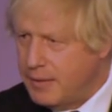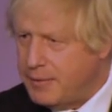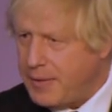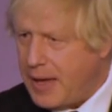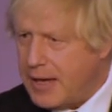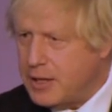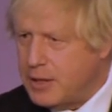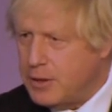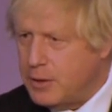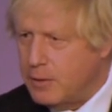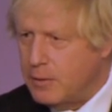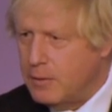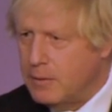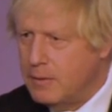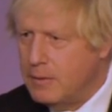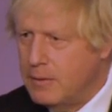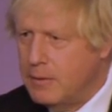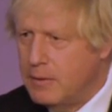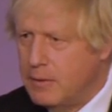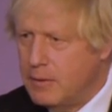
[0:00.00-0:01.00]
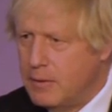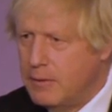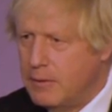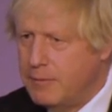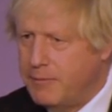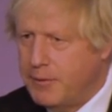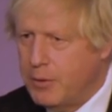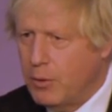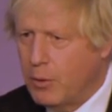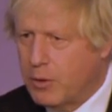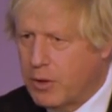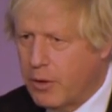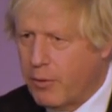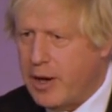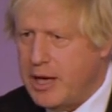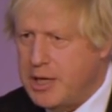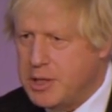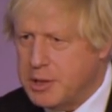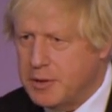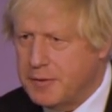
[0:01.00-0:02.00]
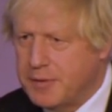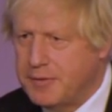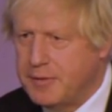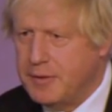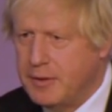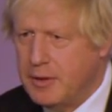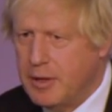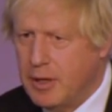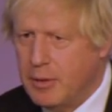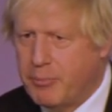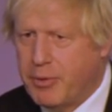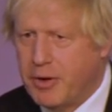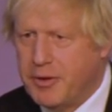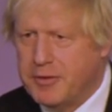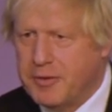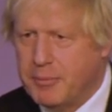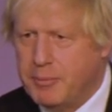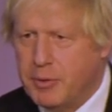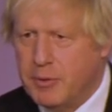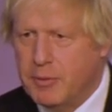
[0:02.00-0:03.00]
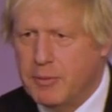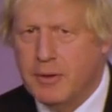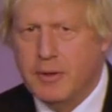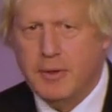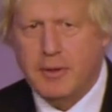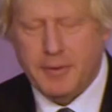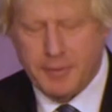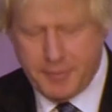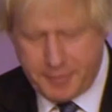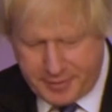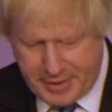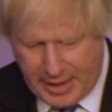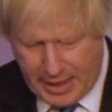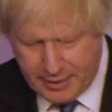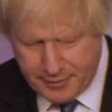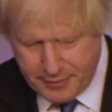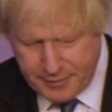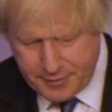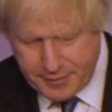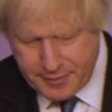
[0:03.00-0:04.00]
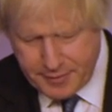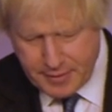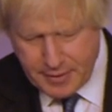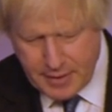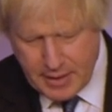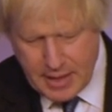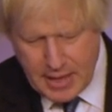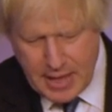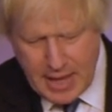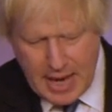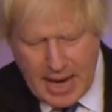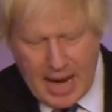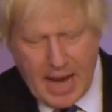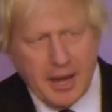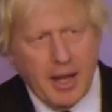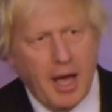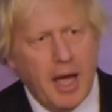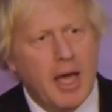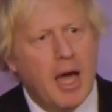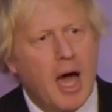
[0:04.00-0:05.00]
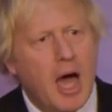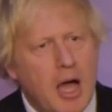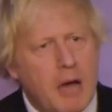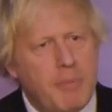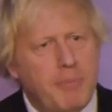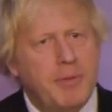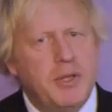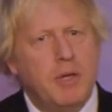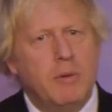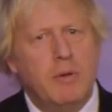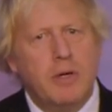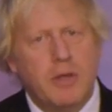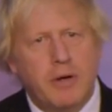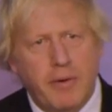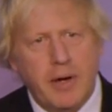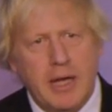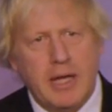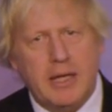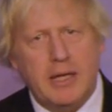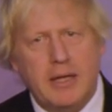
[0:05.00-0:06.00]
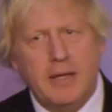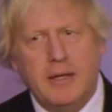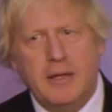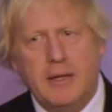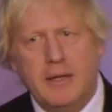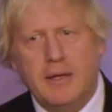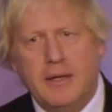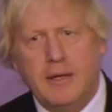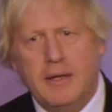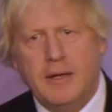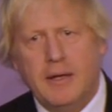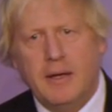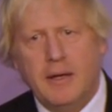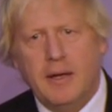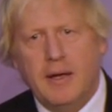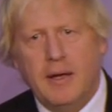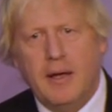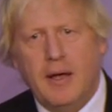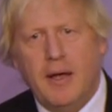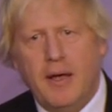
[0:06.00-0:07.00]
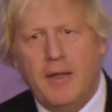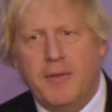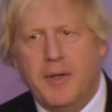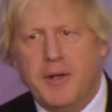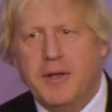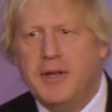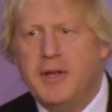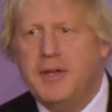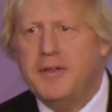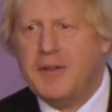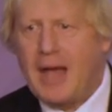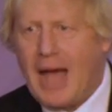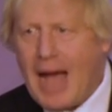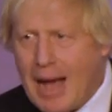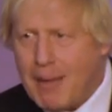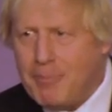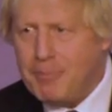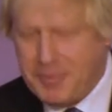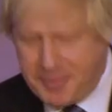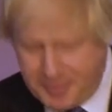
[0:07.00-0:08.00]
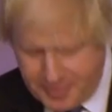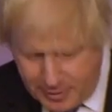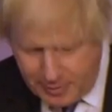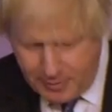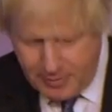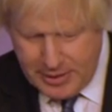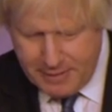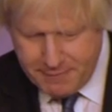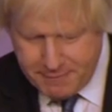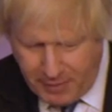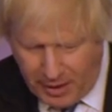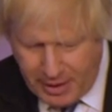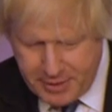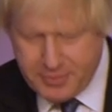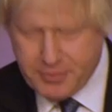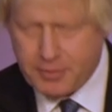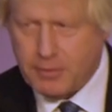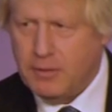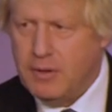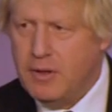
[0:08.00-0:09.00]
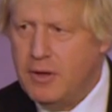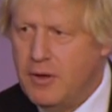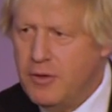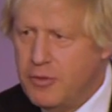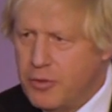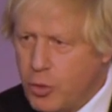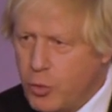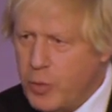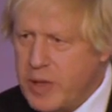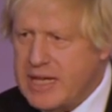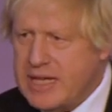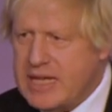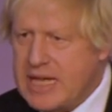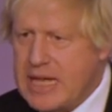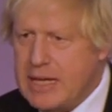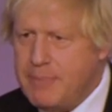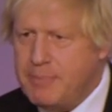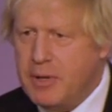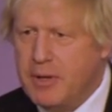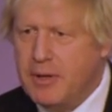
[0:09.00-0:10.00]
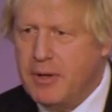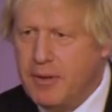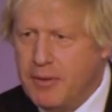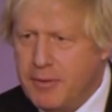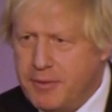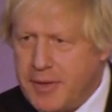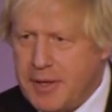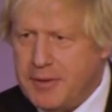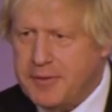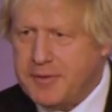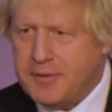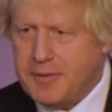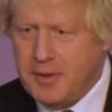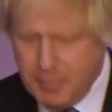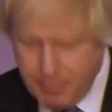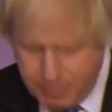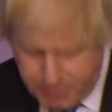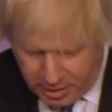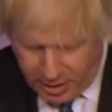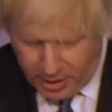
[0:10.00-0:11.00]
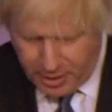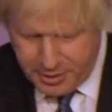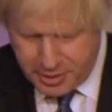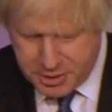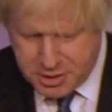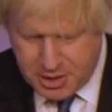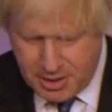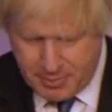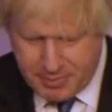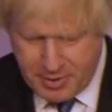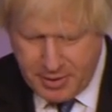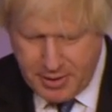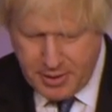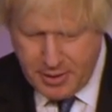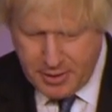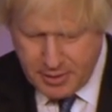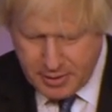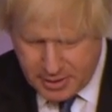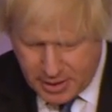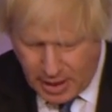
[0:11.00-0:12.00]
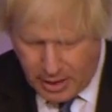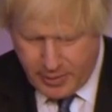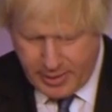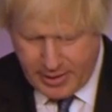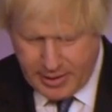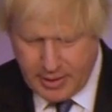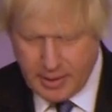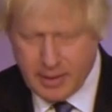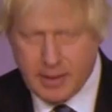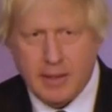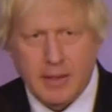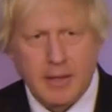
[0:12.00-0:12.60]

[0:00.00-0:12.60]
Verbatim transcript: Thank you for your courageous and principled stance. And I hope you agree that it is absolutely vital that we keep this partnership going